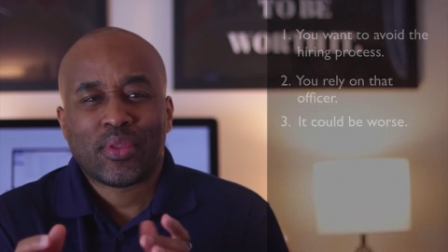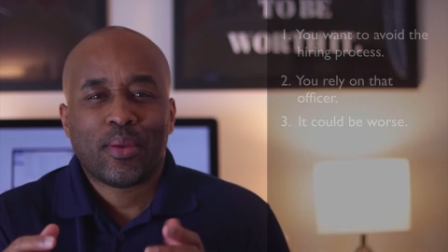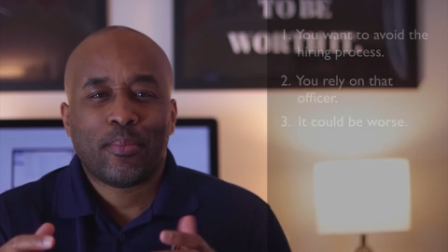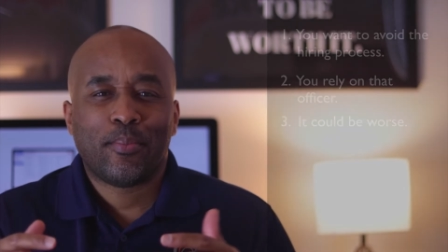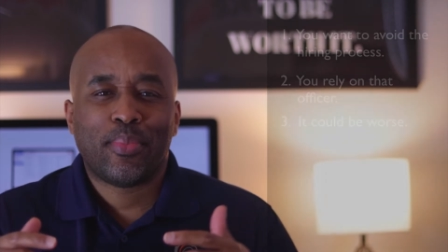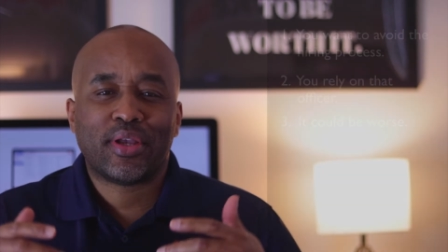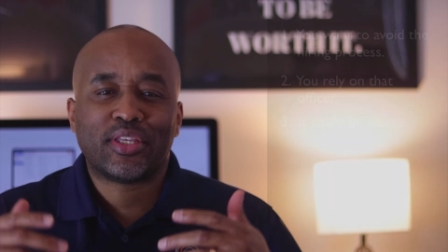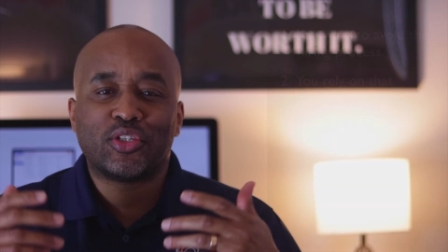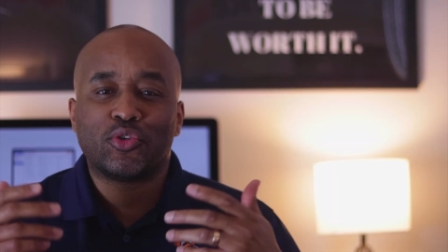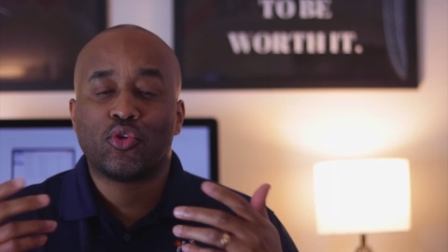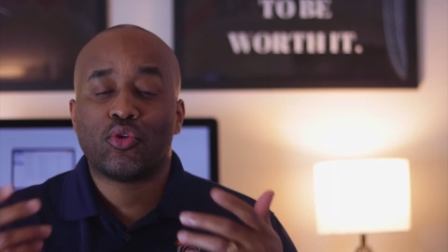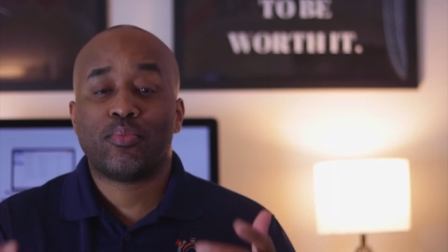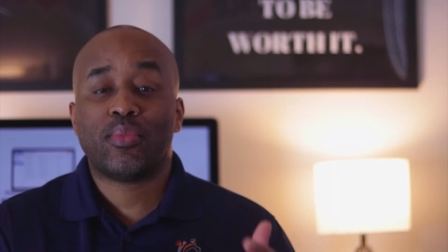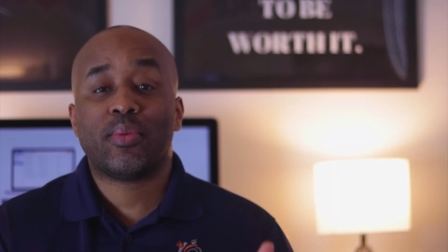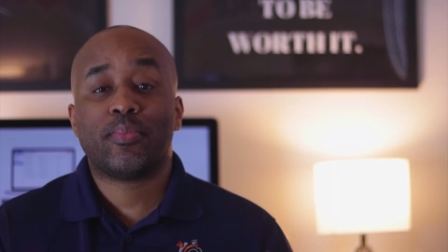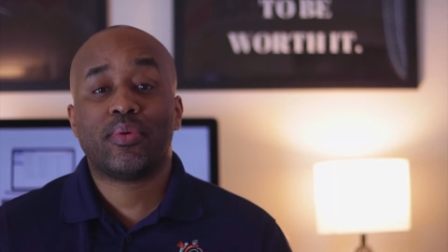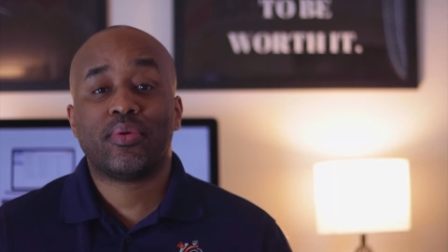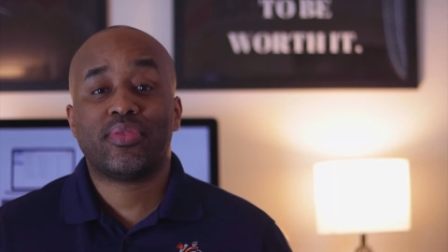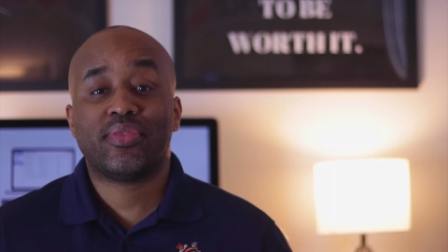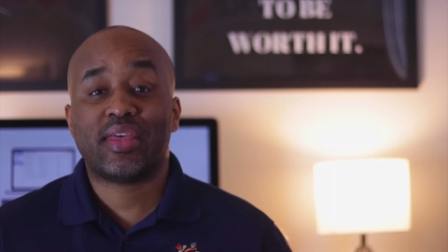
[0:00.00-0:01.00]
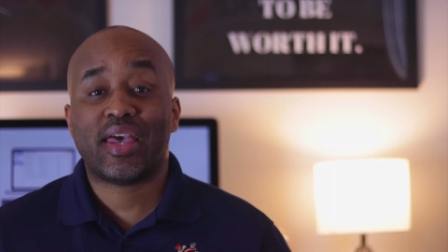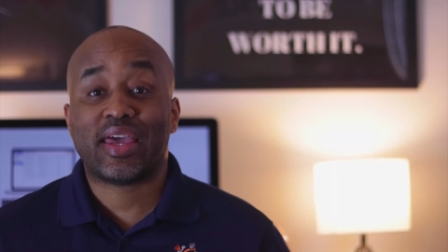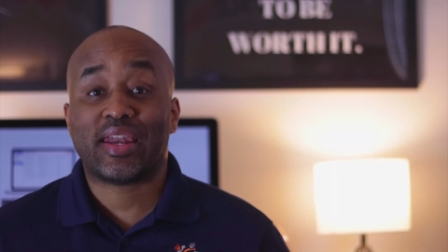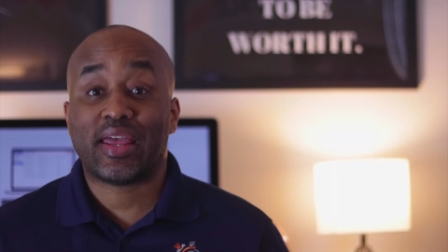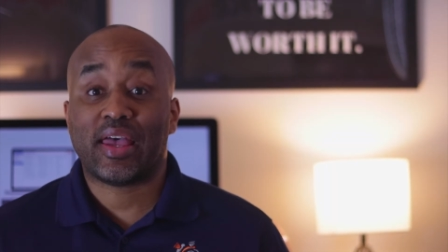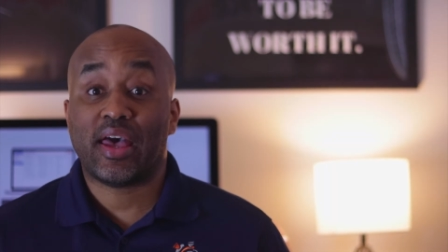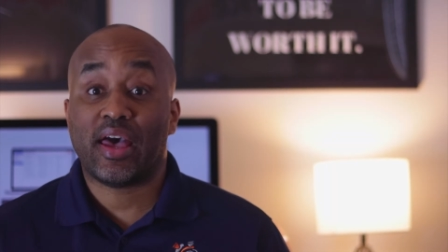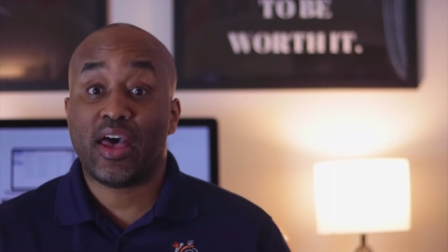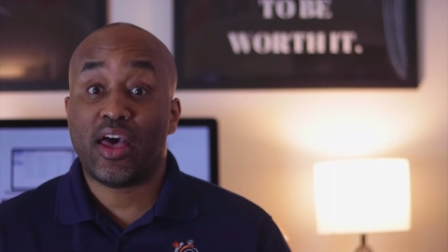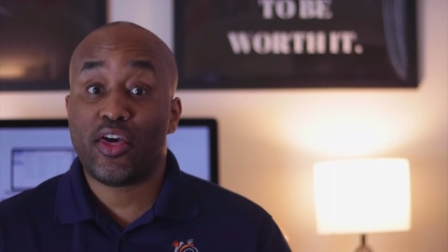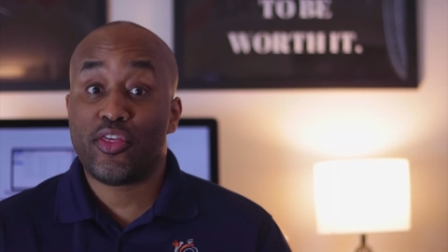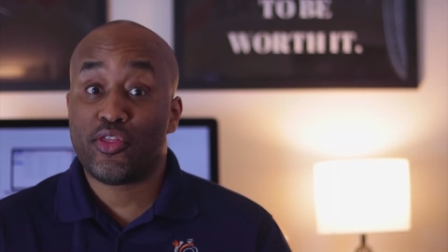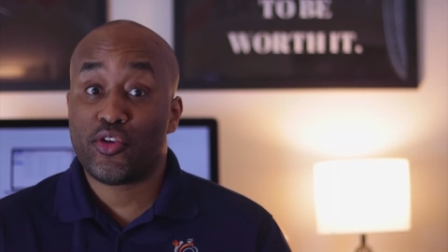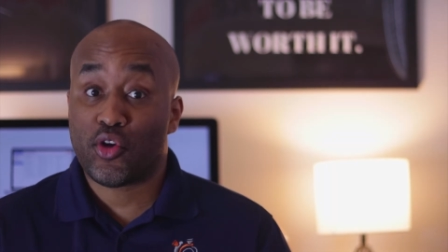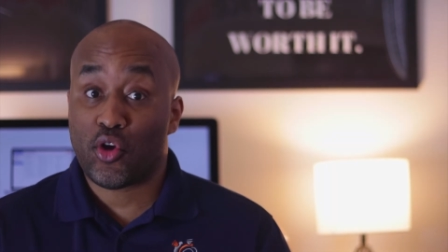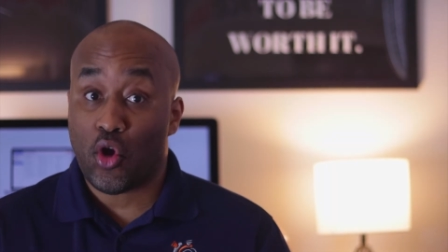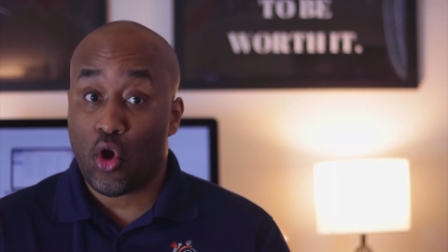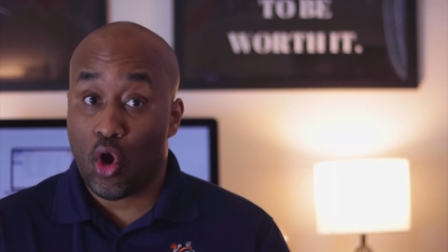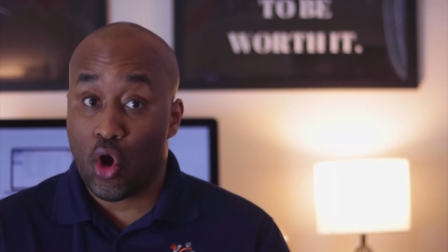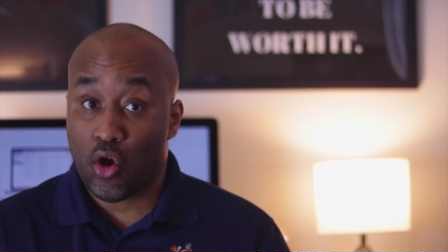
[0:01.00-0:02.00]
but you remember that
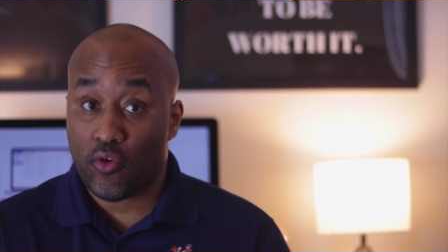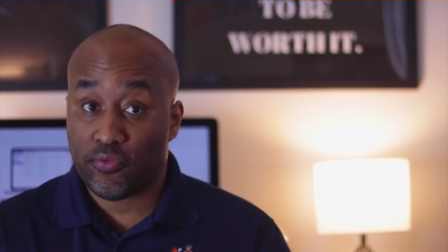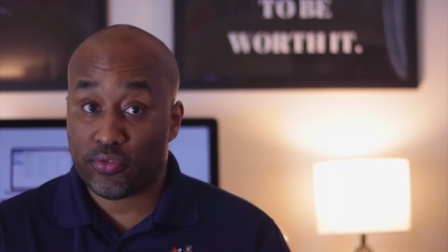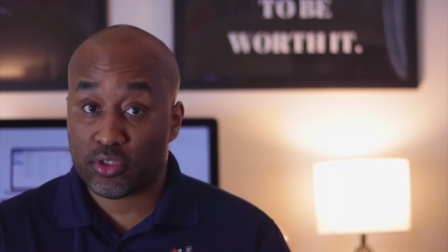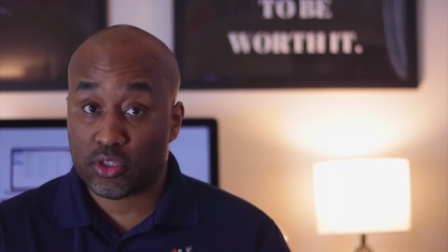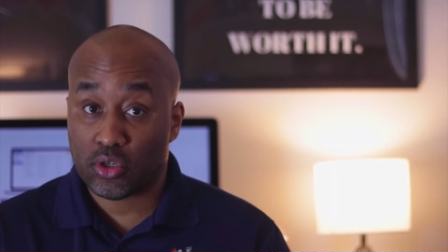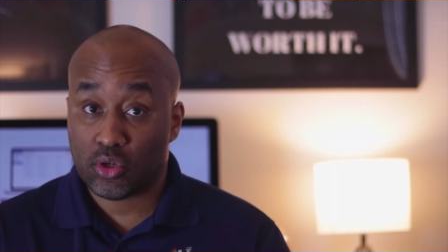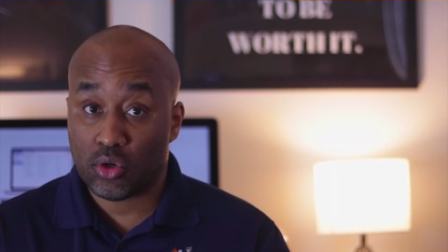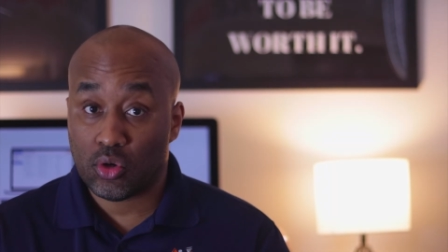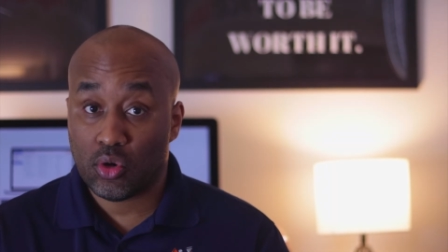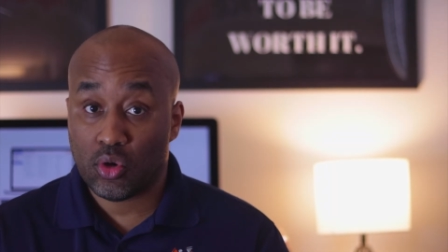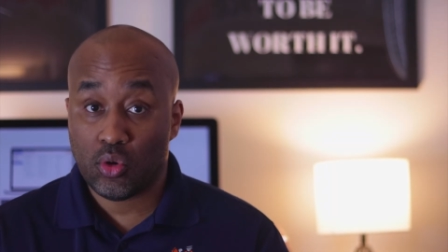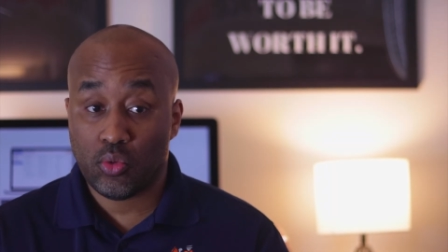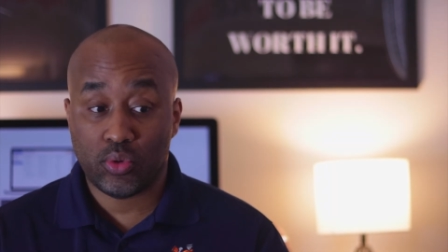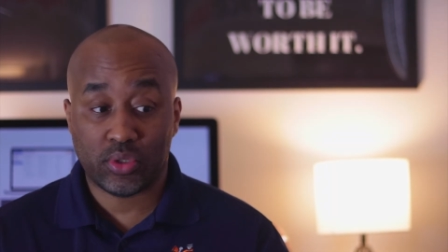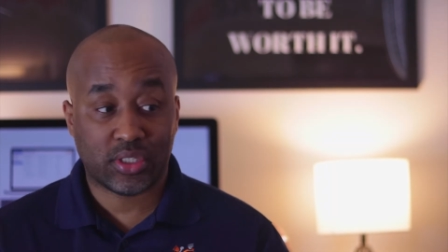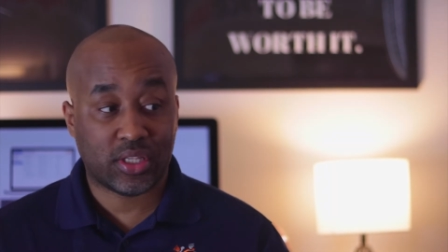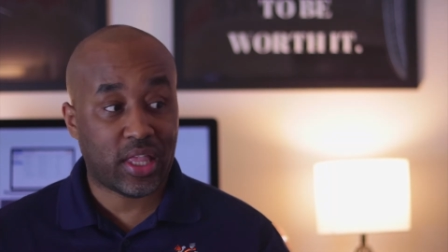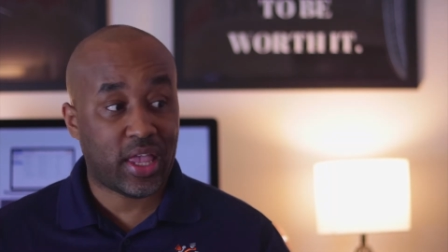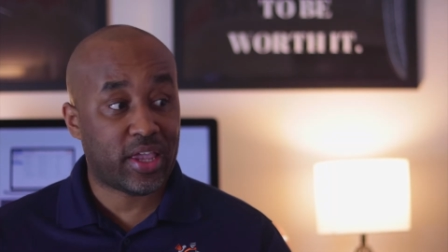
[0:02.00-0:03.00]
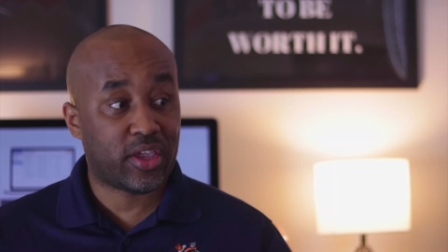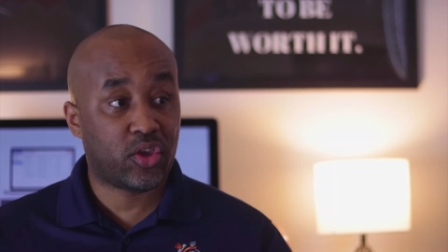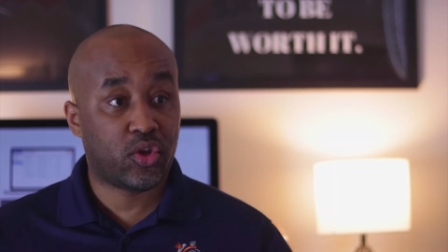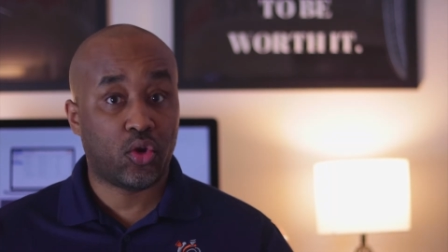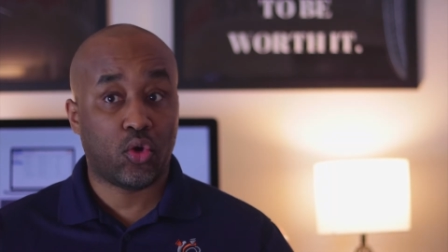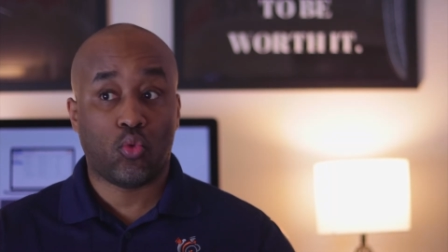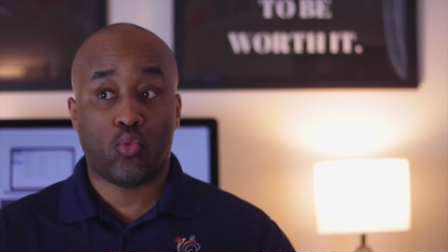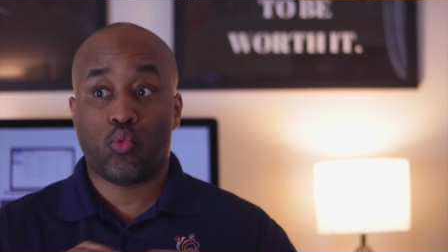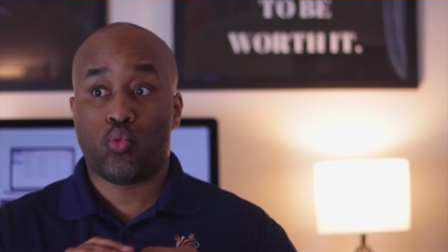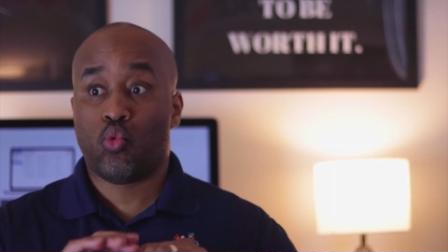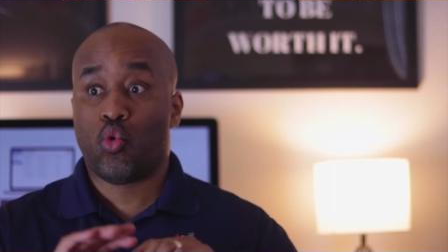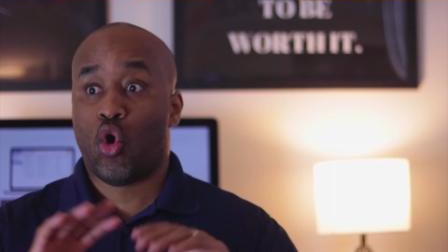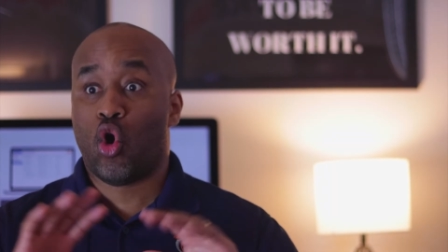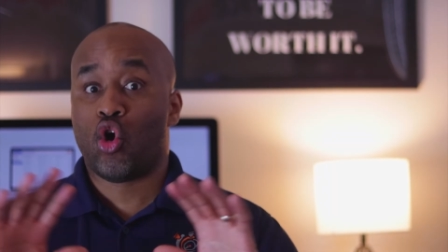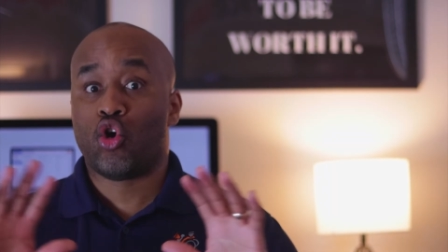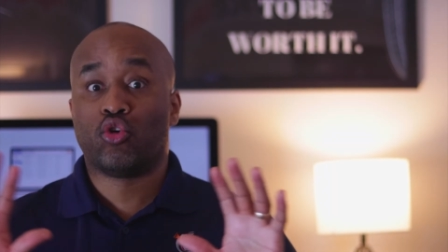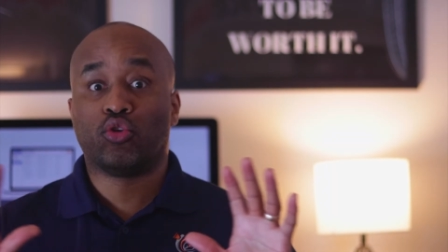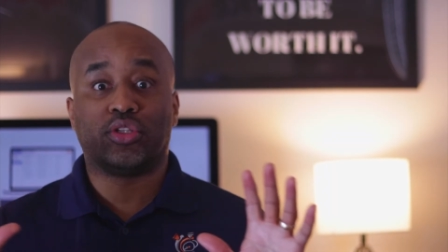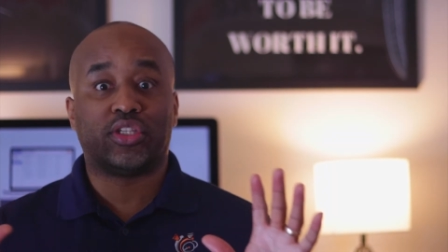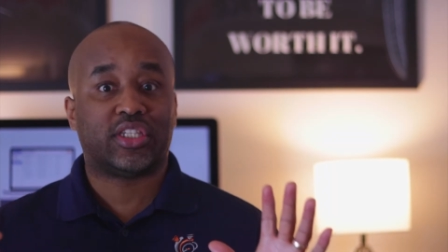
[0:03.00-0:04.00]
other officer who was like your
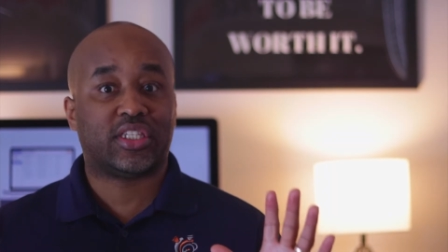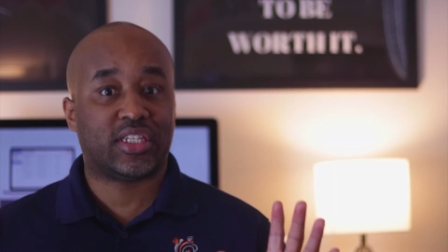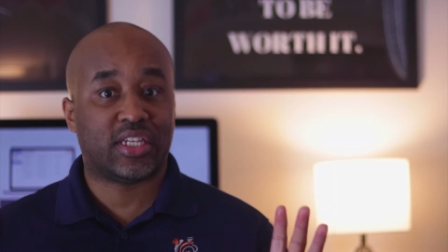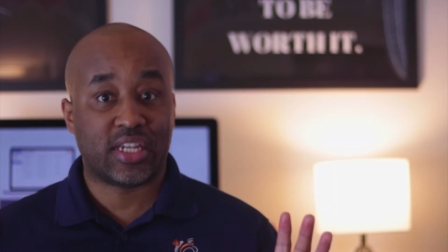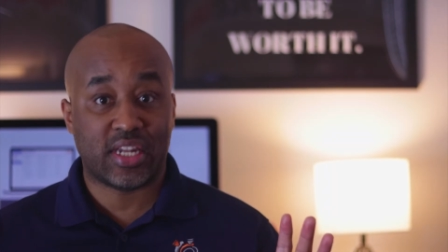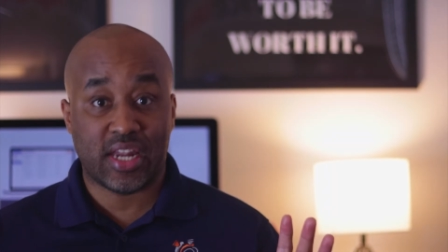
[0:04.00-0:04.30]
worst